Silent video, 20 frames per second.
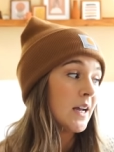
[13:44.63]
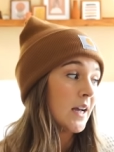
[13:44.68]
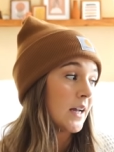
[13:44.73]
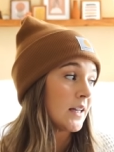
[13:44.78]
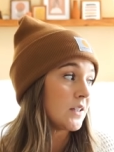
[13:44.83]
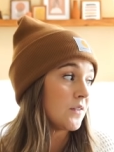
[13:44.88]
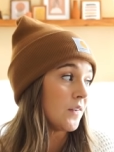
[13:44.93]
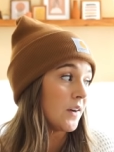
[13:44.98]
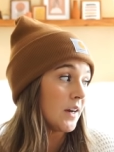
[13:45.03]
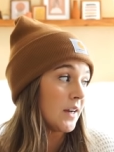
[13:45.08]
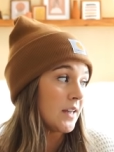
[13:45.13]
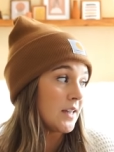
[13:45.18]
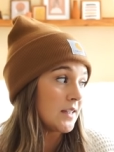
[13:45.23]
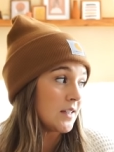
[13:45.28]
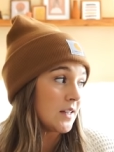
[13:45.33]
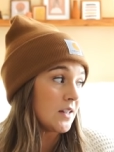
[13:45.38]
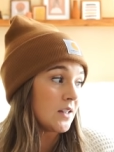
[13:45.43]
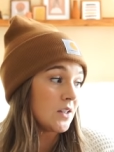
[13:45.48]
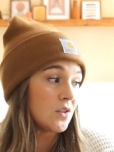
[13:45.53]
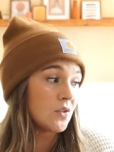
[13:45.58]
it's very
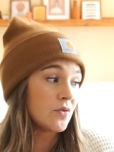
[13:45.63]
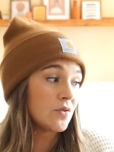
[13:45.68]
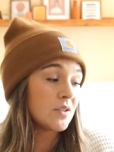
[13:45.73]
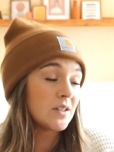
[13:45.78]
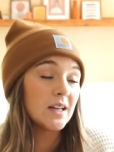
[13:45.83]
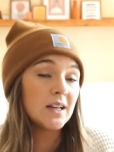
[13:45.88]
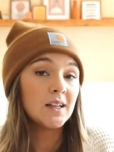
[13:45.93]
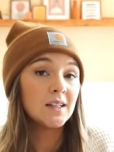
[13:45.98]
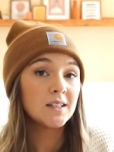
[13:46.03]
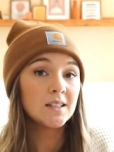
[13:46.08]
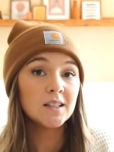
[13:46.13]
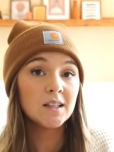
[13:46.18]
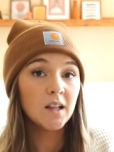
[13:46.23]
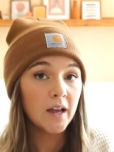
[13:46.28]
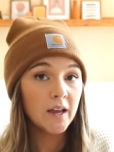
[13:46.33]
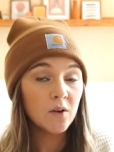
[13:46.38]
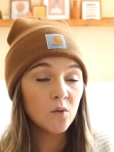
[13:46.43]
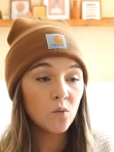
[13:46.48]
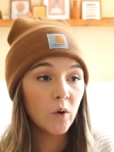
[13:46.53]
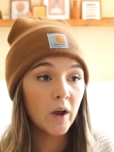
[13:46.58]
easy to use, and it's
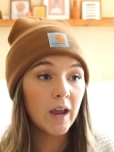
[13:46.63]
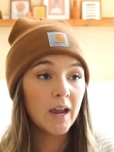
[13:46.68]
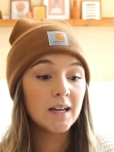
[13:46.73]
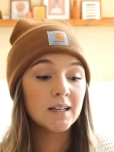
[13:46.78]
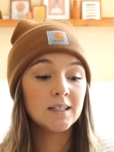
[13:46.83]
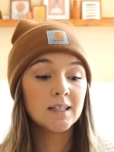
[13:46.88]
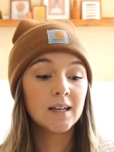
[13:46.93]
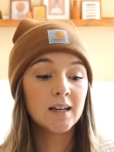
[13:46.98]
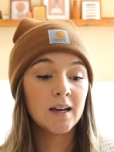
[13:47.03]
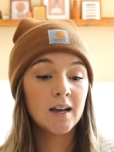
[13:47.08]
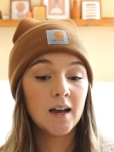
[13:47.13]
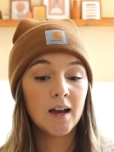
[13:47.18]
lightweight.